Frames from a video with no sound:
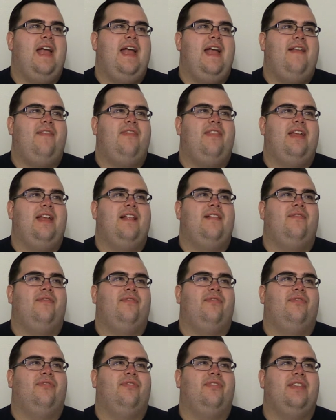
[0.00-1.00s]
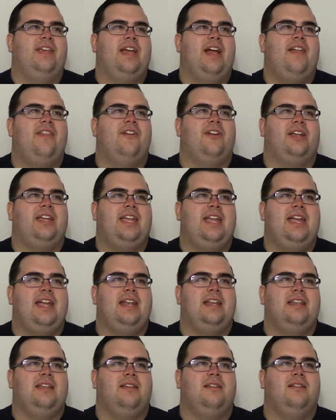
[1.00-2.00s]
And then the other
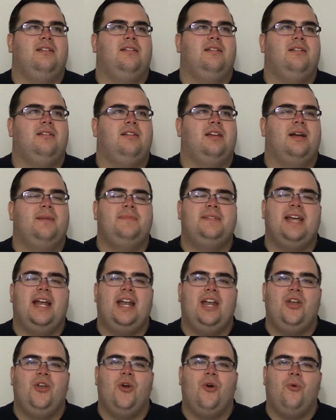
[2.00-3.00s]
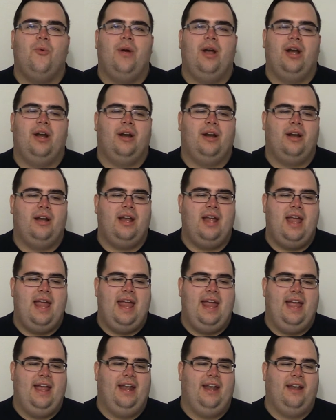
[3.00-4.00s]
kid comes out of nowhere
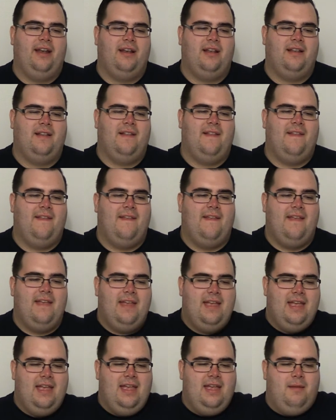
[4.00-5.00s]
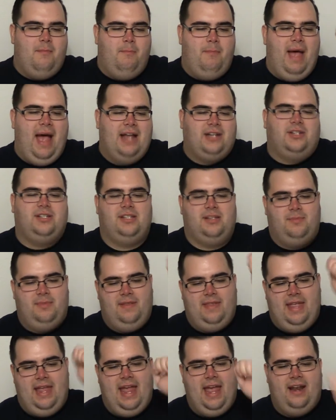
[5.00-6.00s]
and bashes him
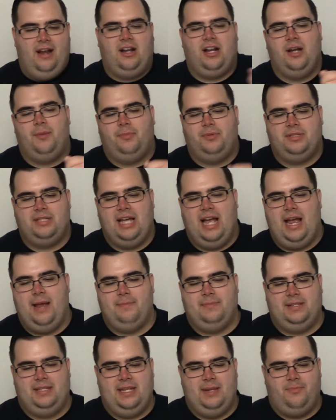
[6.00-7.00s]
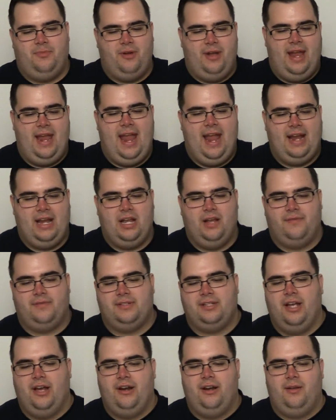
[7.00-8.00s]
in the head a couple times, and they put
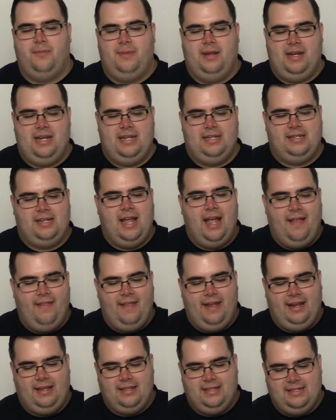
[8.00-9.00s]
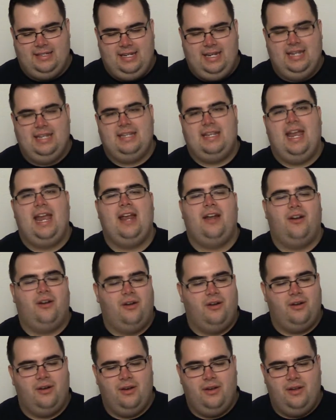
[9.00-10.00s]
handcuffs on him, and he's got like this
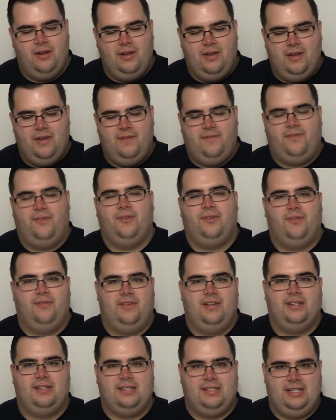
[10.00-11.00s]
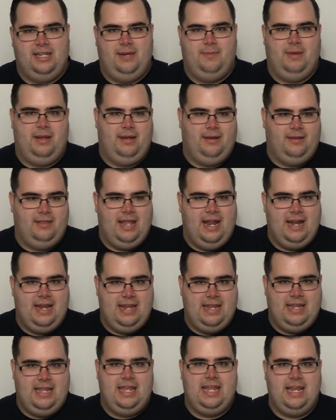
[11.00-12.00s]
container filled with his semen that
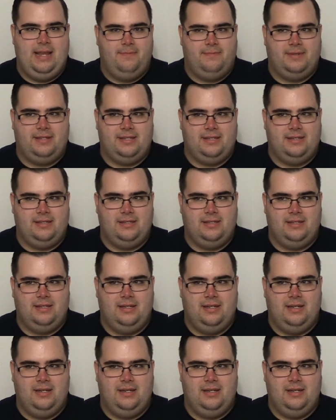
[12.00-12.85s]
he keeps